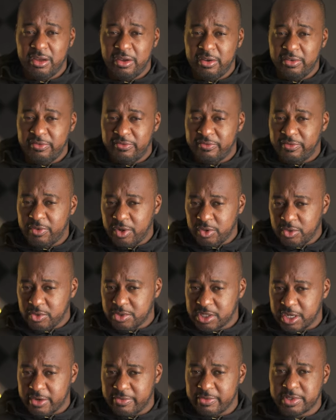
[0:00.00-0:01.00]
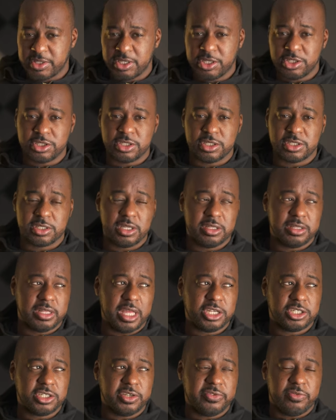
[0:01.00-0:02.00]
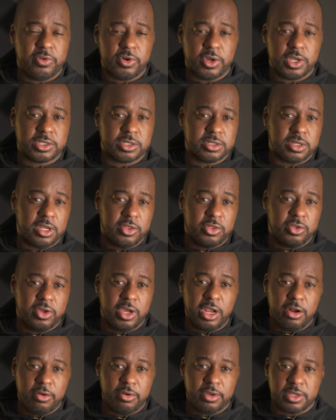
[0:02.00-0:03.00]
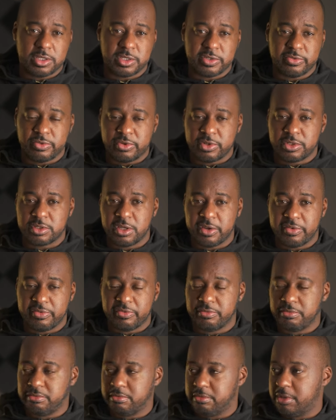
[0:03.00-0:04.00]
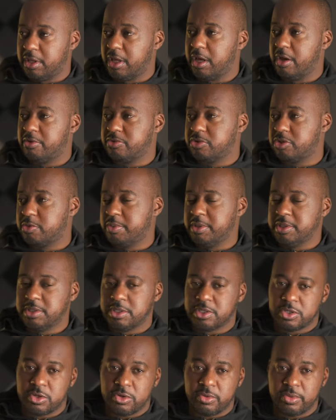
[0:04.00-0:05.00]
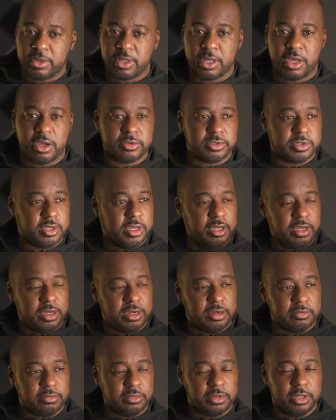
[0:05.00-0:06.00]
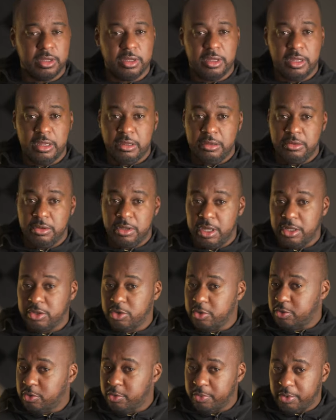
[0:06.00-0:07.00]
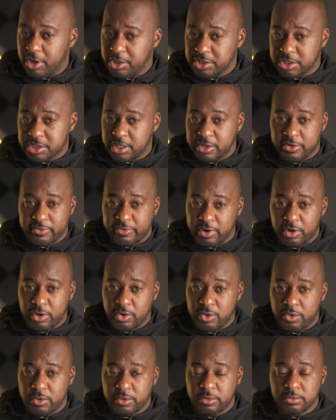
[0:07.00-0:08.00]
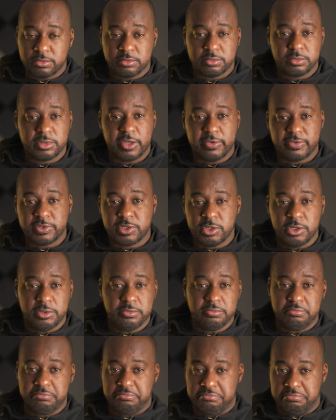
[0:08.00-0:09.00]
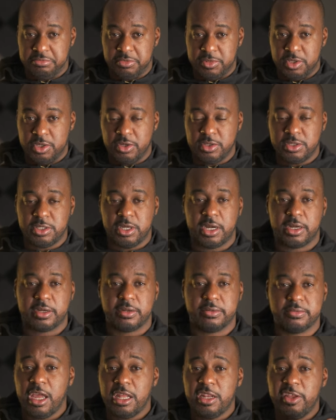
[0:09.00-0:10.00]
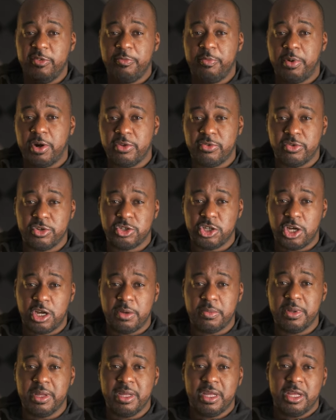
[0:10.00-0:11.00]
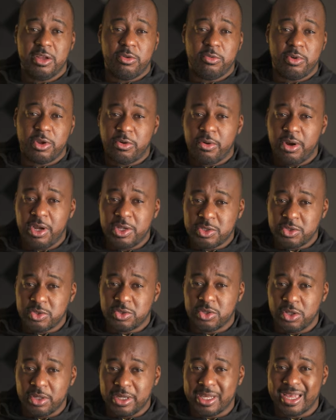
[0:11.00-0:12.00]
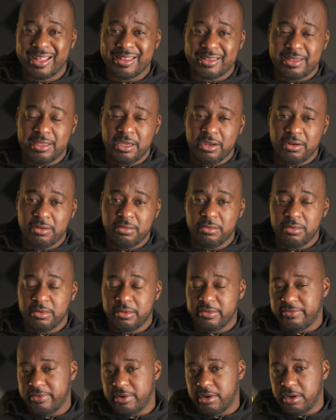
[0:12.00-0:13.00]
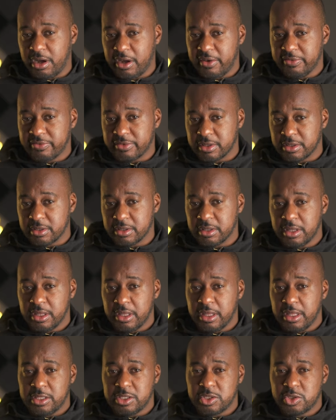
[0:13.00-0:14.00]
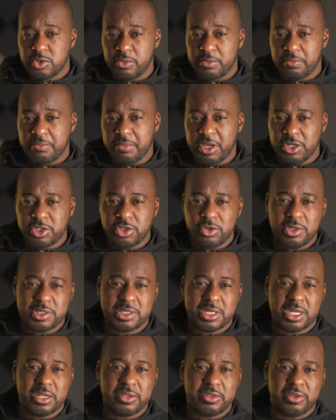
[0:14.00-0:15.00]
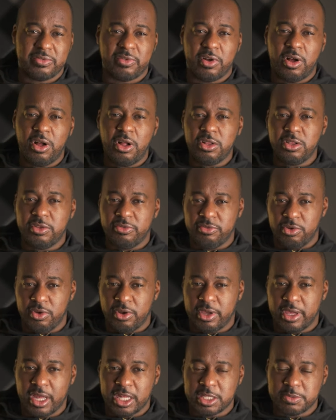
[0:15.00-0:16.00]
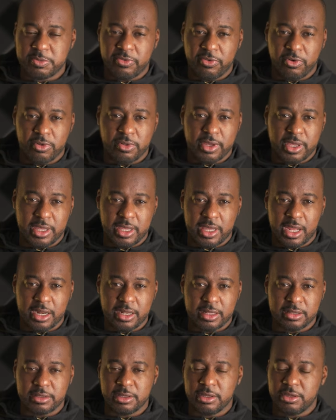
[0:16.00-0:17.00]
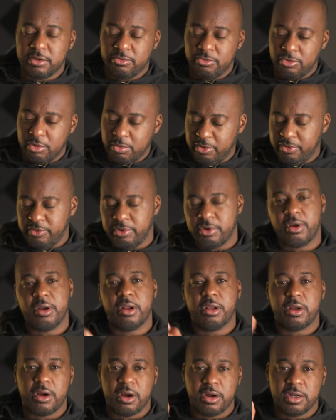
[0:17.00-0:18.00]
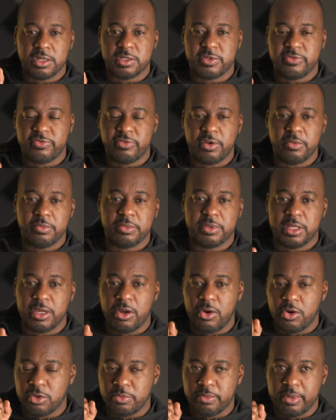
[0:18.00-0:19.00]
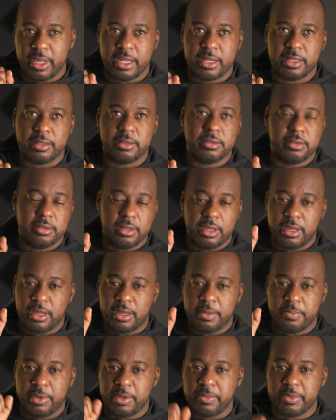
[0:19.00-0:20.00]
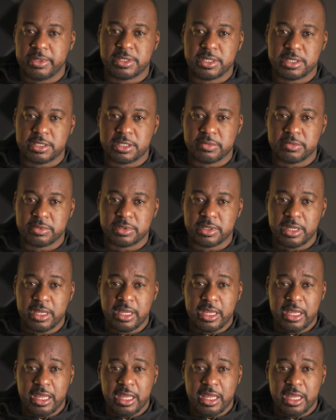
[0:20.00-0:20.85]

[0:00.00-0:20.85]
avoid those conversations and actually focus on other areas of their stuff. How's your business going? How's your income? And your new project that are very cool? If so, good talk. And if part of your job requires you to look at gear very often, so make sure you sign out of all of your accounts before looking at it. Remove your credit cards from the automated payment systems.